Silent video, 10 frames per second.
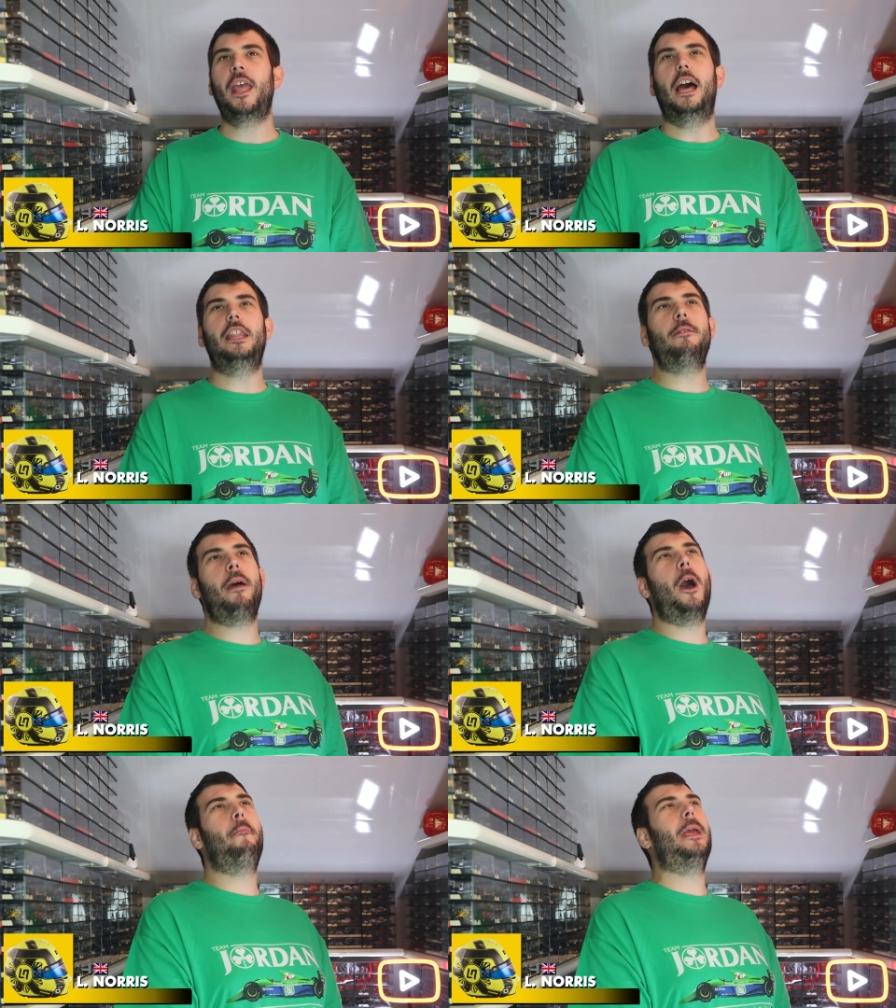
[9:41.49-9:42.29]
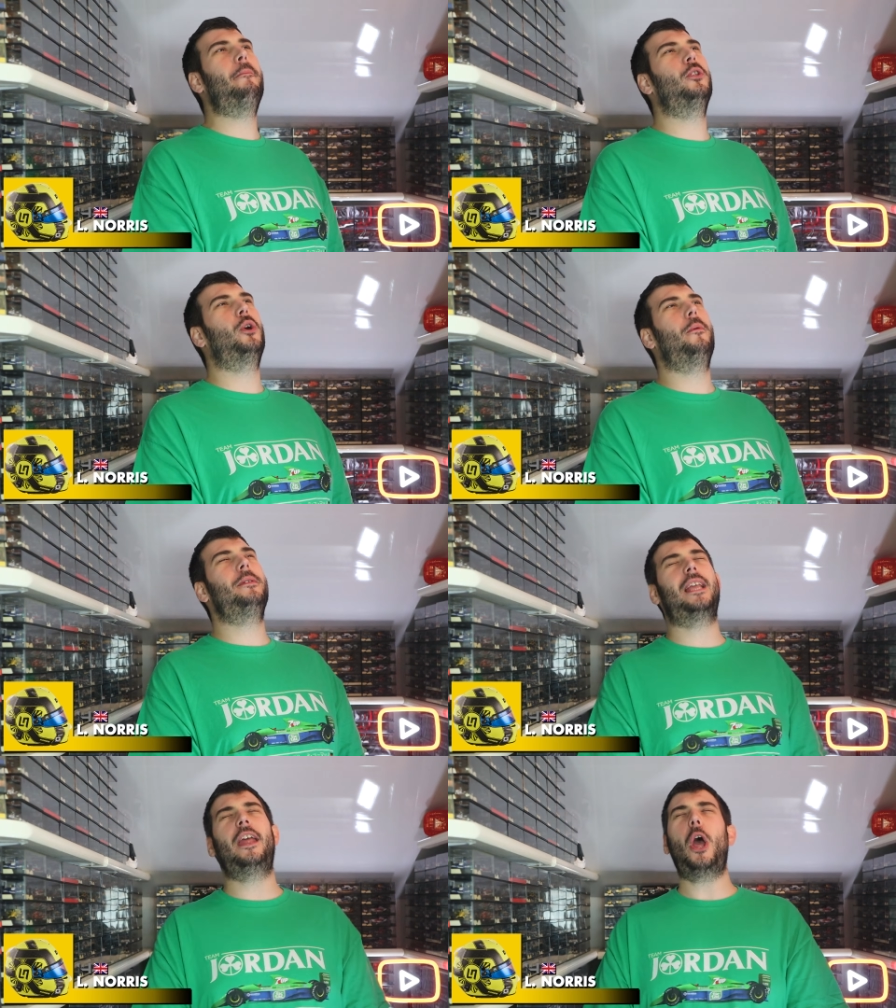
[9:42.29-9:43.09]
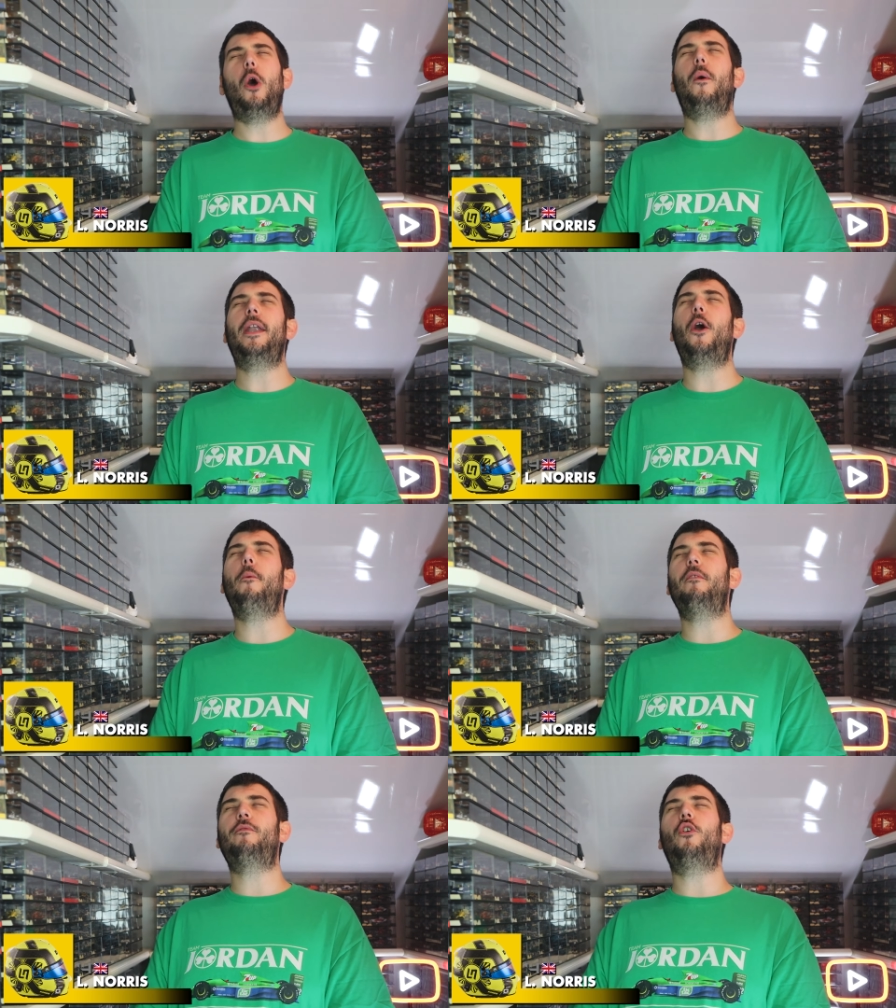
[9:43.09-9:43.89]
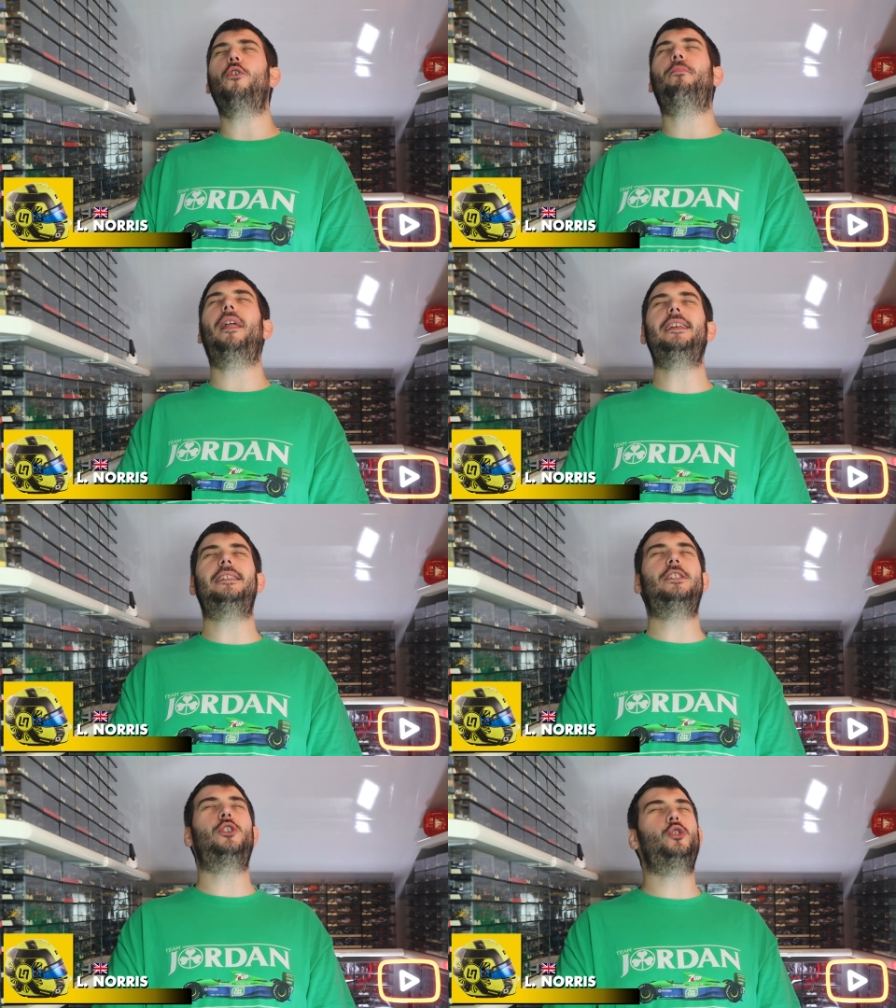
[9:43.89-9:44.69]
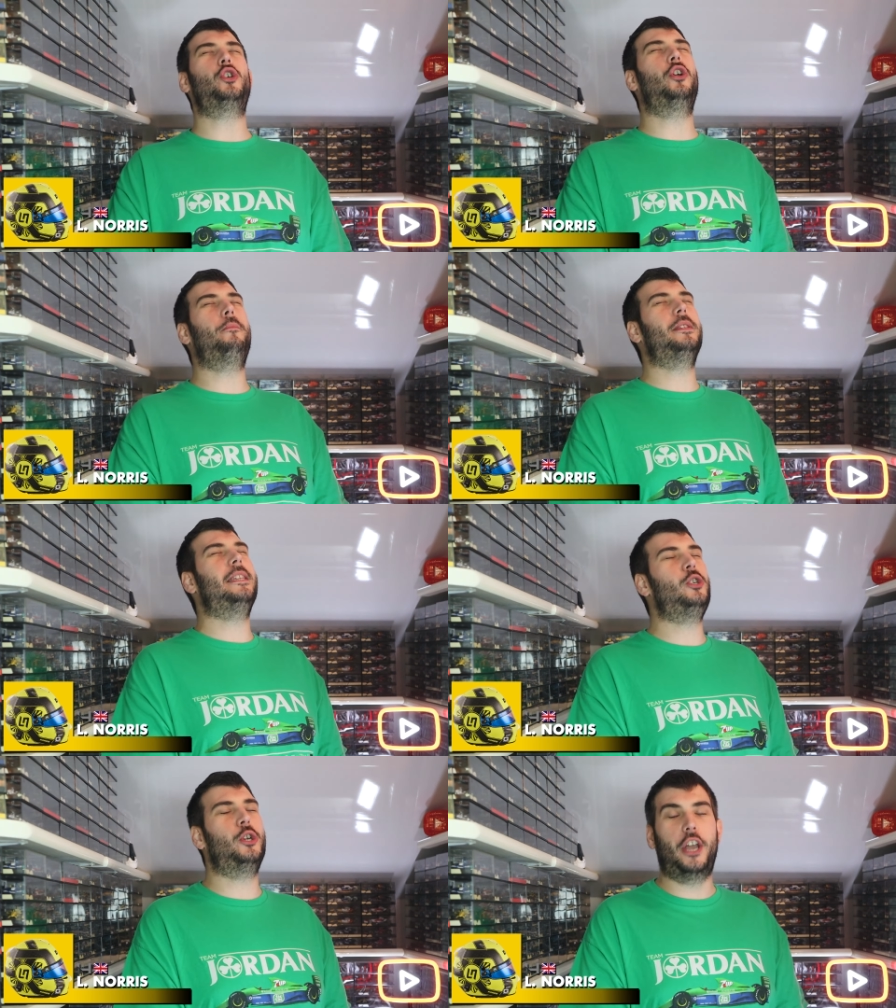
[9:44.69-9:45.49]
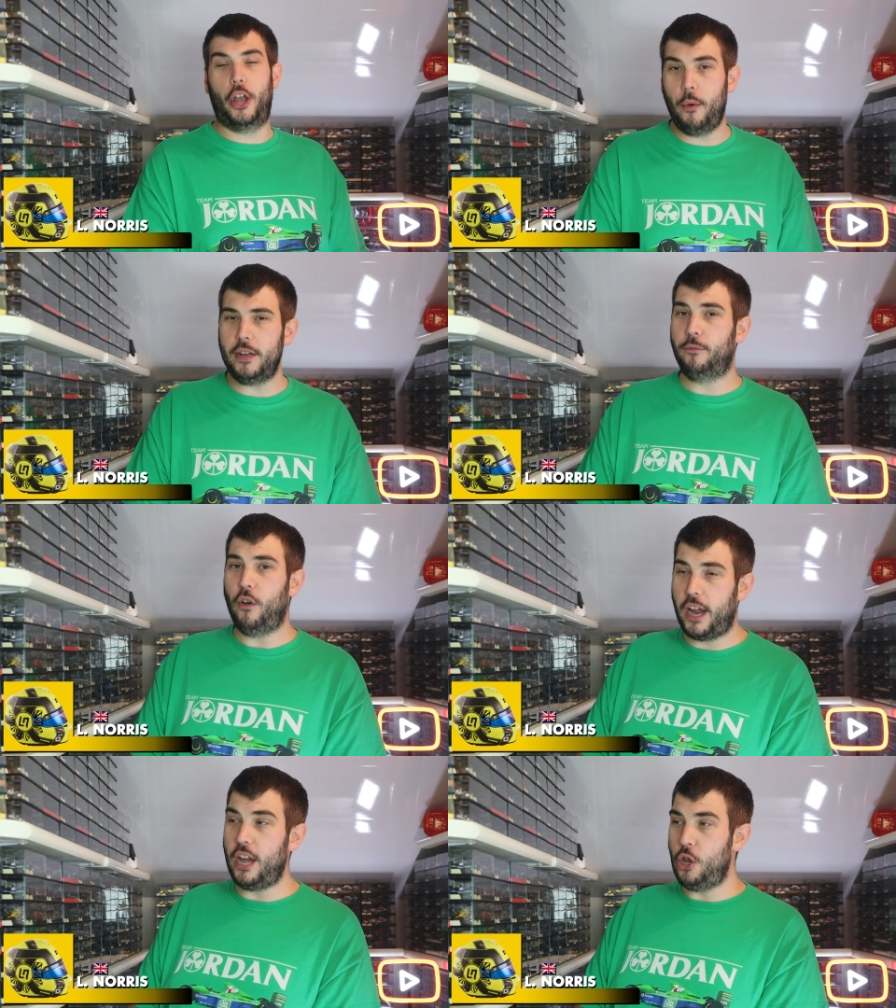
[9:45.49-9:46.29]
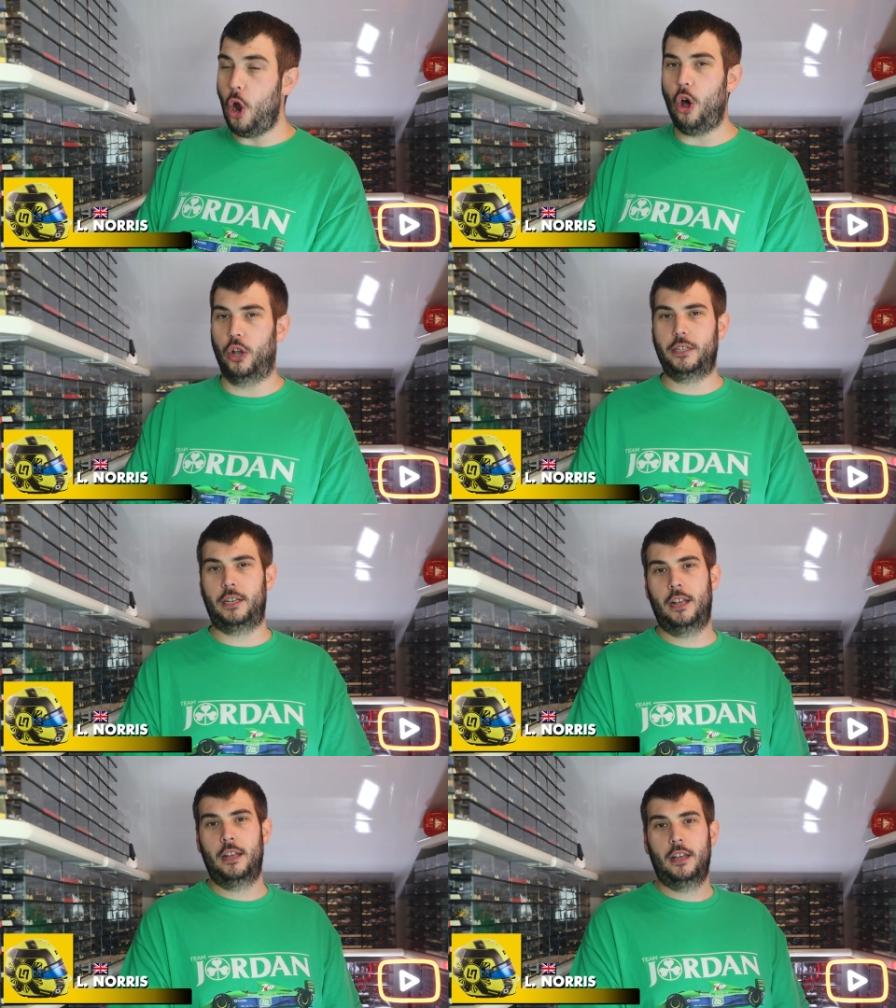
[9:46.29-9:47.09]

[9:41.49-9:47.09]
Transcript: And the amount of people that will be saying, oh, I know, but 4th place is such a good position. No, it's fucking not.